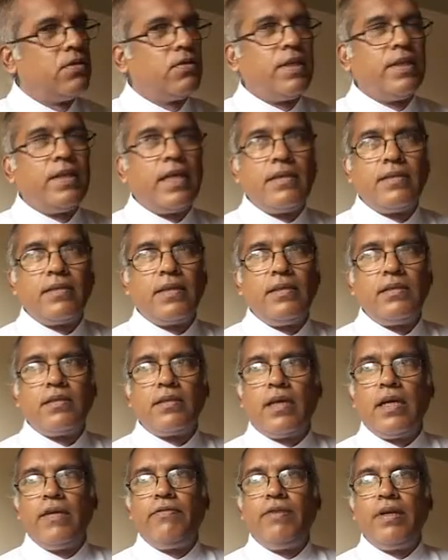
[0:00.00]
so in that
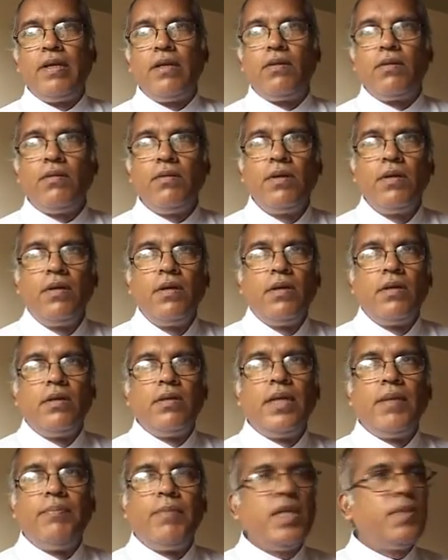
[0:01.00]
sense i feel you know
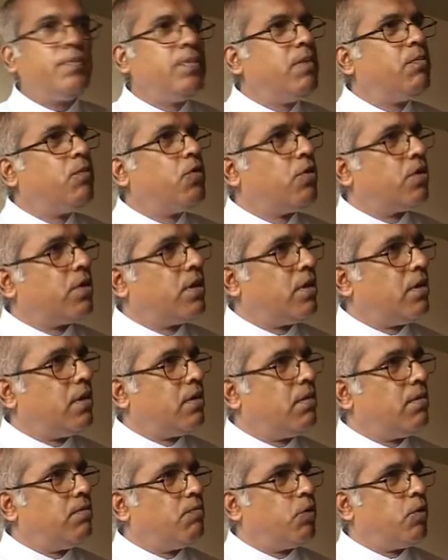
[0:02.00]
there must be more uh,
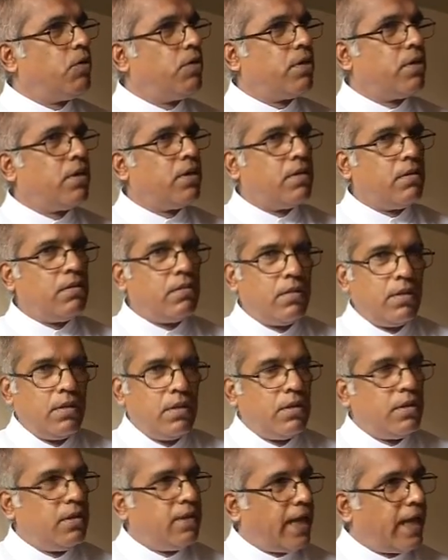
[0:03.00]
more uh,
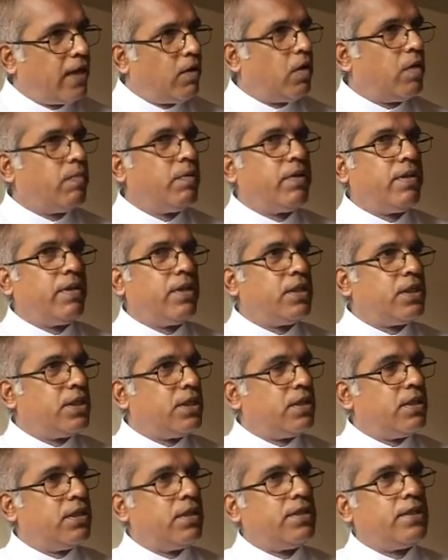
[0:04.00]
dialogue between the
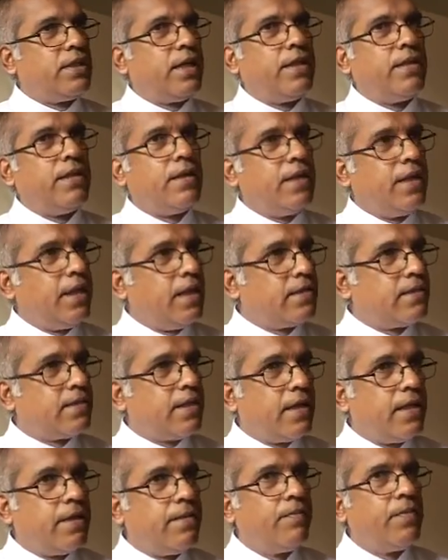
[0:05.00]
church and the
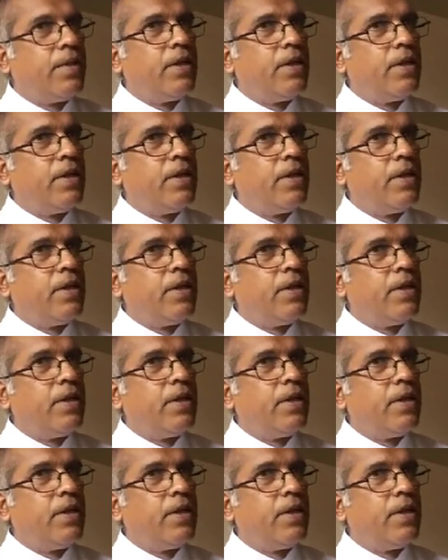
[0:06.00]
ASI